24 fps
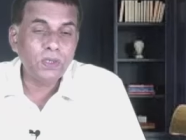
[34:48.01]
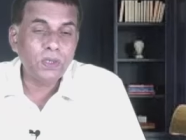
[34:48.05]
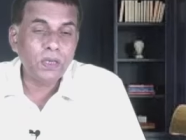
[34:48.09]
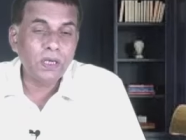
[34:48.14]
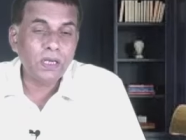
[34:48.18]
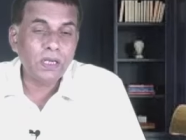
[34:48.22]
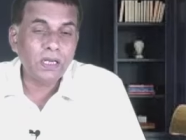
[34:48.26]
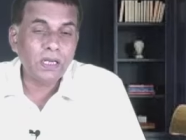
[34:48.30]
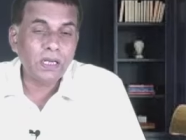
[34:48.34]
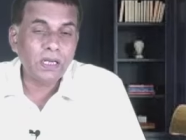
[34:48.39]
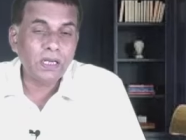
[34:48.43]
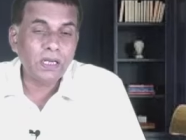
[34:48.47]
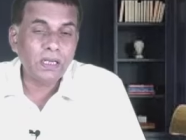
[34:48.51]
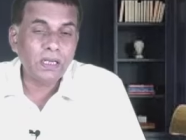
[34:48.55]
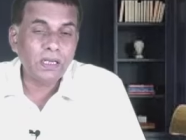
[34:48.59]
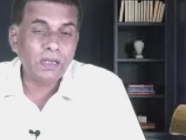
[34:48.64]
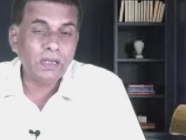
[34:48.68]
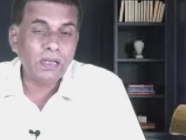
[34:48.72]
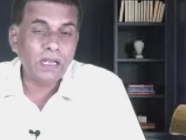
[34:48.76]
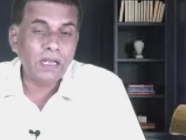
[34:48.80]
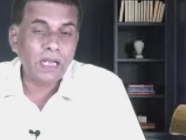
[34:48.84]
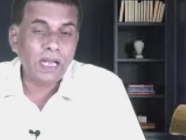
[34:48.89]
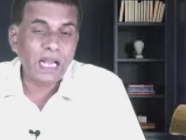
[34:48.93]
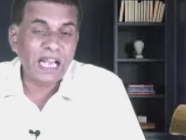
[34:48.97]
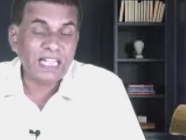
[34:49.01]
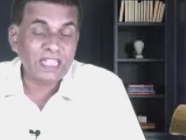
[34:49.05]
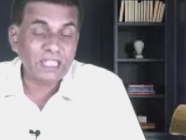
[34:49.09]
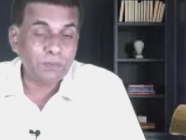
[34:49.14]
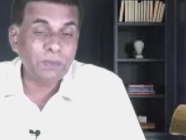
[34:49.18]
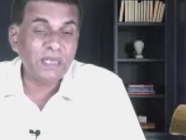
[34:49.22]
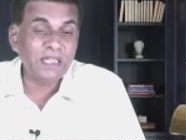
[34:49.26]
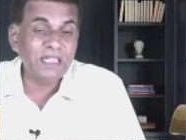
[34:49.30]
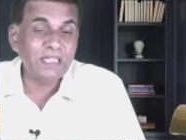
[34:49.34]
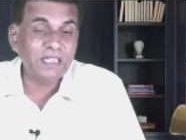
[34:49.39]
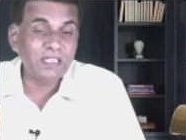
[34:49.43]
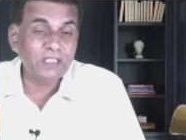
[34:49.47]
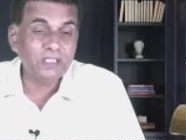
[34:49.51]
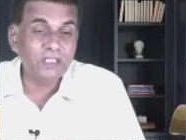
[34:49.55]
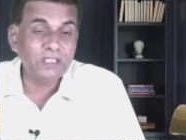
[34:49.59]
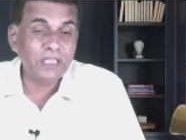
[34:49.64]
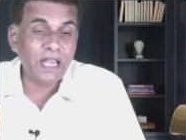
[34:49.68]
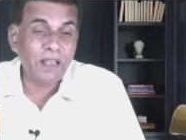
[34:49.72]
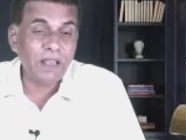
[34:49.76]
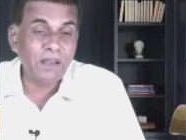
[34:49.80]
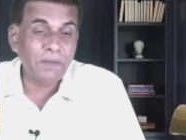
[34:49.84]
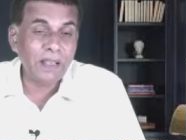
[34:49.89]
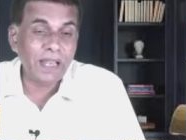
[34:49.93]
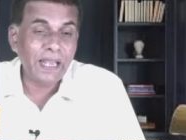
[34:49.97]
your uh, husband is
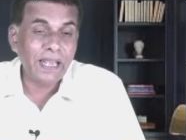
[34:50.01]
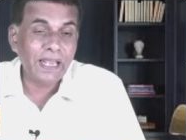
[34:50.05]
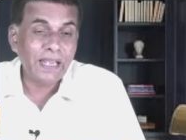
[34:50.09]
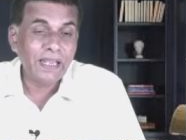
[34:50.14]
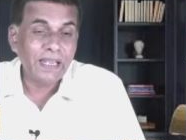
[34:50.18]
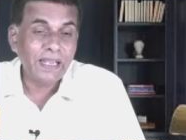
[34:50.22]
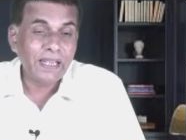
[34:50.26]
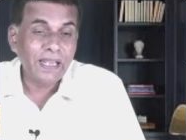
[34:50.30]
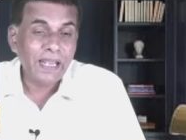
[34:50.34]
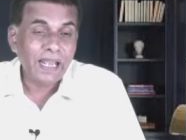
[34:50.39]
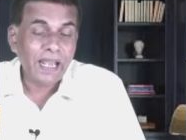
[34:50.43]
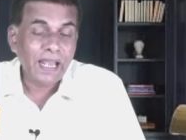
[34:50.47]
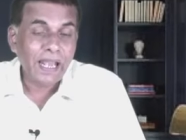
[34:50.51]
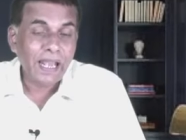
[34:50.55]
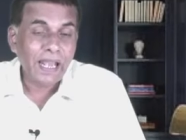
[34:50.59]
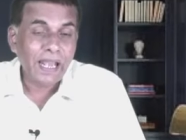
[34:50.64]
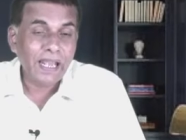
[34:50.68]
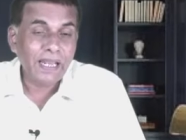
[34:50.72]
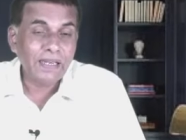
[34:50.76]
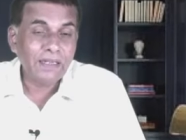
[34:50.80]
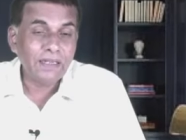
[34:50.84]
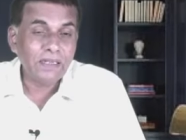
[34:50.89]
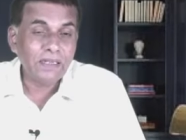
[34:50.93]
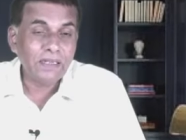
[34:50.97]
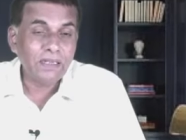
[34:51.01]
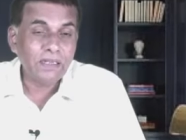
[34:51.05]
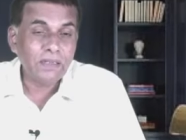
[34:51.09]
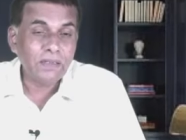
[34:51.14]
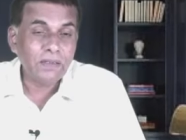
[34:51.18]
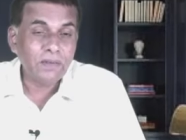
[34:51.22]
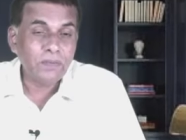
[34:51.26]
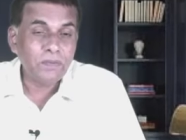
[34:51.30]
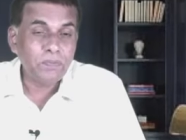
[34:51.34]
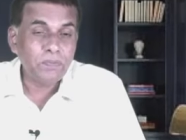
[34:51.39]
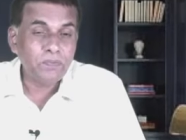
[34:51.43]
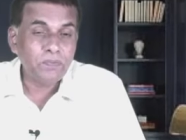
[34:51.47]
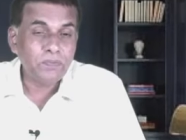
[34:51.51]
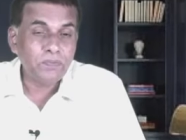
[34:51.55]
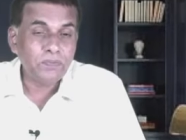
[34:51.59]
away and um,